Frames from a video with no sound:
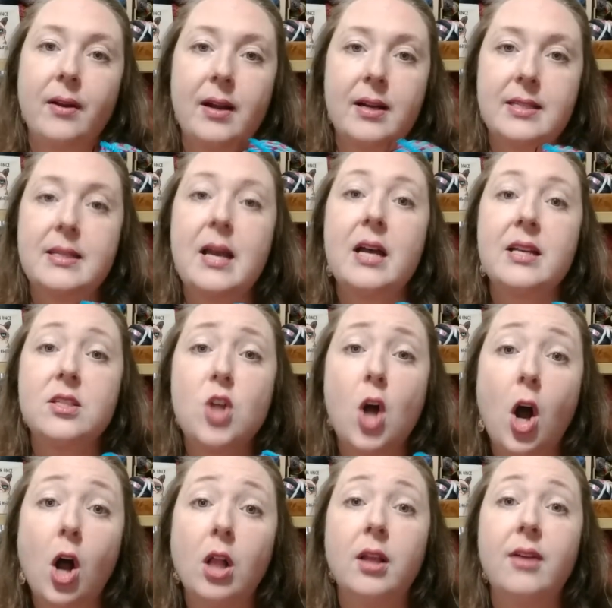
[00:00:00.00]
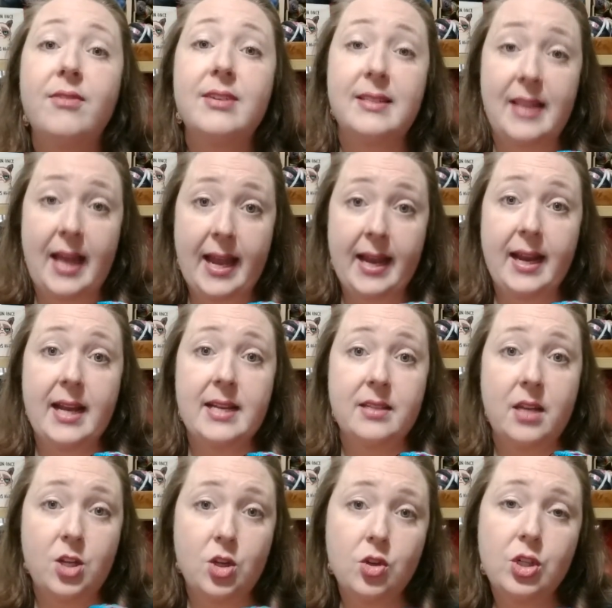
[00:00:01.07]
as tall of a leg as I
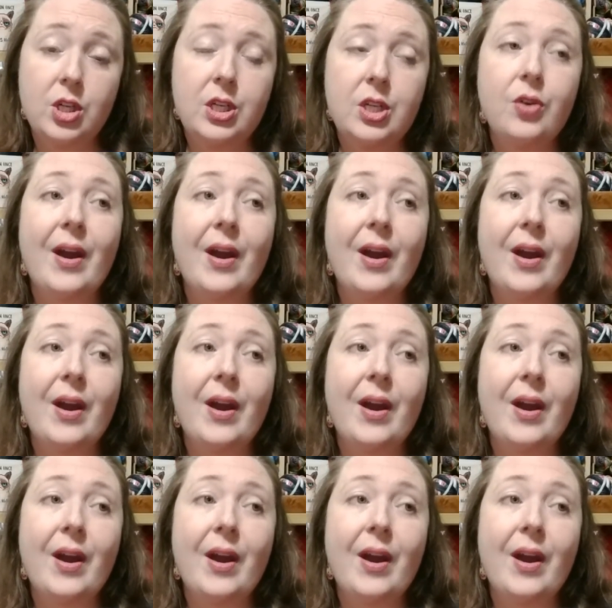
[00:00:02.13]
usually do.